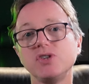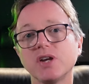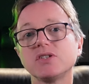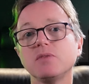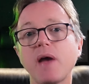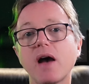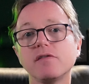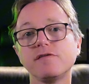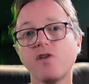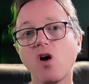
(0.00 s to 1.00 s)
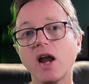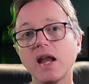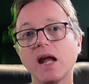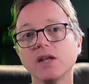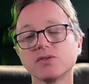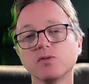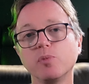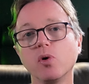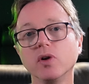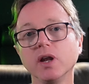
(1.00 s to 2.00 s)
just about finance
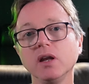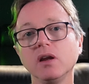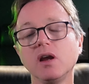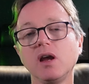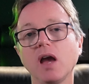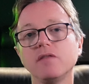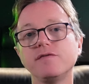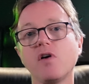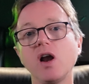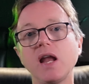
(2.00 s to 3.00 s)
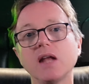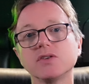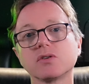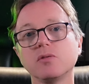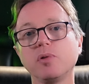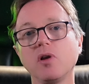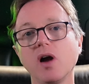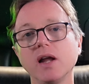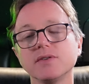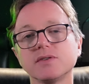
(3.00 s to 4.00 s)
reporting and finance
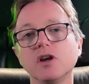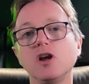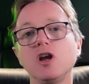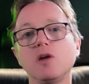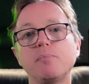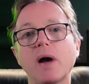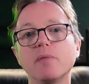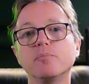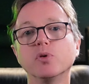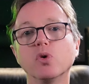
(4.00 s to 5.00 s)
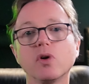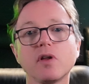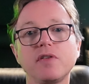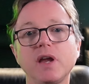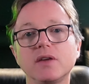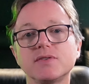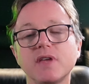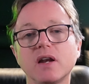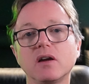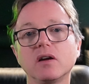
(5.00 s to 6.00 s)
compliance, but broader things
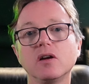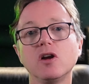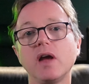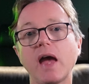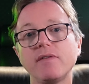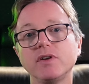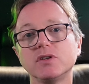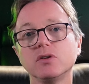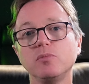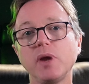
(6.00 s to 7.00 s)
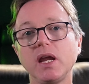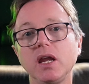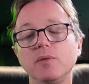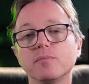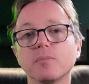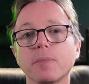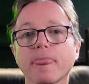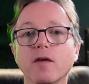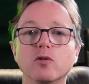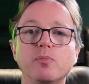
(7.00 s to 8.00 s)
that are having to be
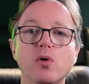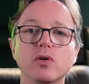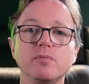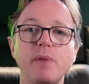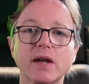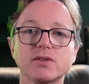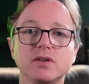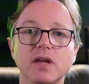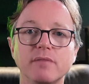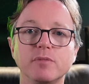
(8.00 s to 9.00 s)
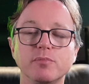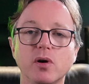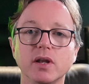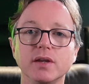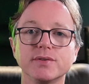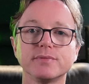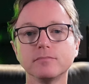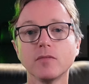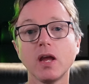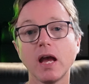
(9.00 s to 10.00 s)
reported back to the government bodies.
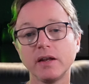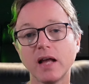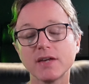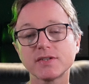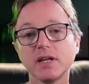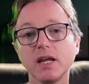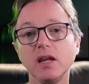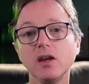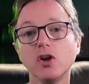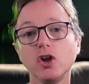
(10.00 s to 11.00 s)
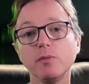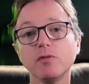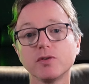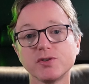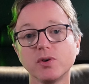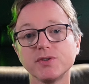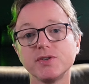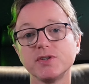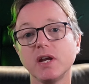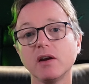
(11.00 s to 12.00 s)
And lastly, human resources
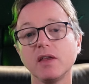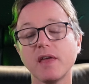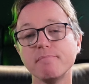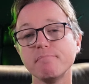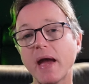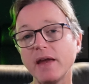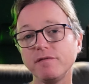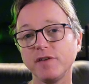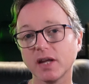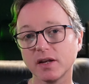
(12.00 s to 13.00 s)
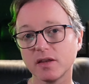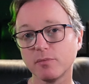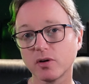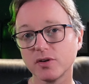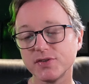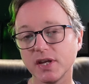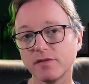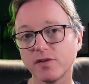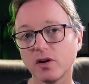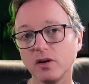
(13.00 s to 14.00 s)
is an area that may fit under the modern
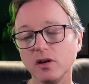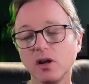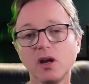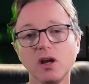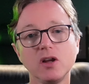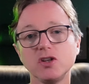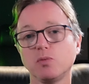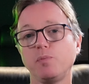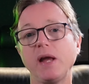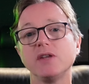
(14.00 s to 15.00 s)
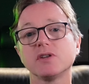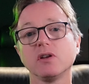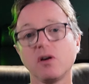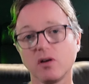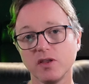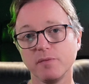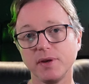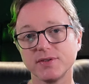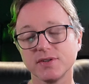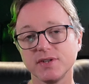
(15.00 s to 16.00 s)
CFO. Depends a lot on the
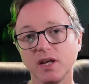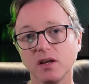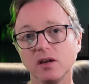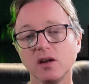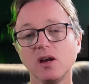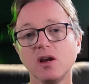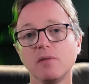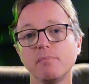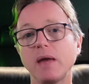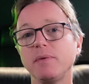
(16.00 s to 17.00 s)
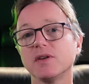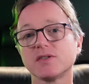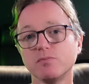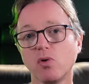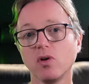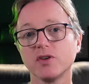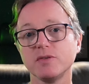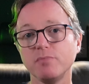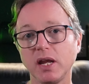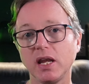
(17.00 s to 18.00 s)
business here. Maybe in a smaller to
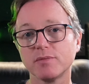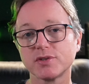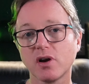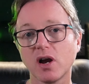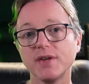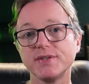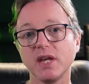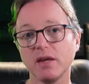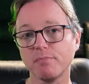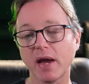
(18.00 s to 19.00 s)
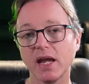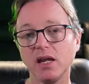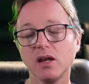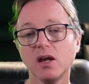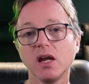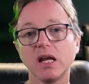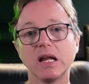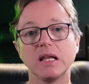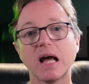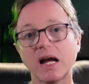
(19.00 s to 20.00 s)
medium size, it may. In a
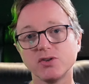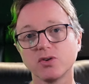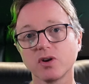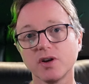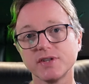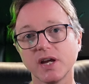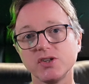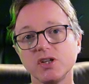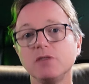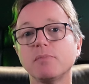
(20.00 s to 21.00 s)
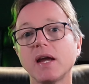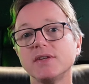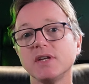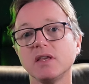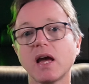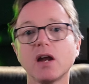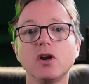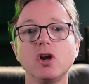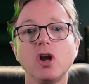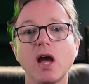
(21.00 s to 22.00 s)
larger organization, you may see that
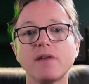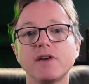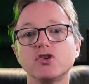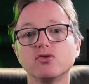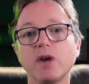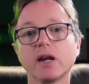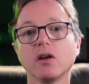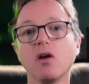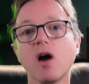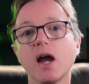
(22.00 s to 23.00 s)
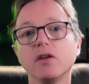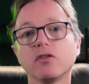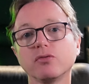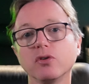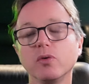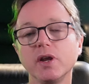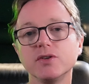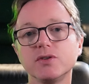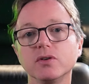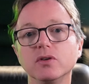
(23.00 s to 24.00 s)
have a direct line through
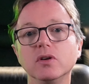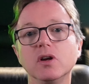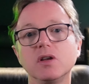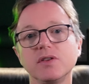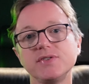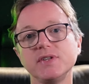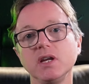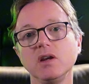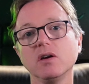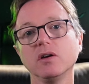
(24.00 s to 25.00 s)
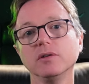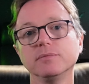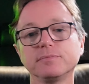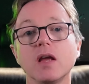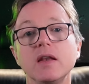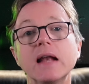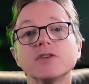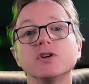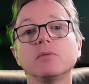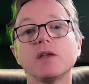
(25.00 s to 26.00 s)
into the CEO. Now let's
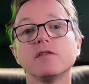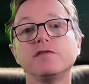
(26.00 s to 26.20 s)
talk about the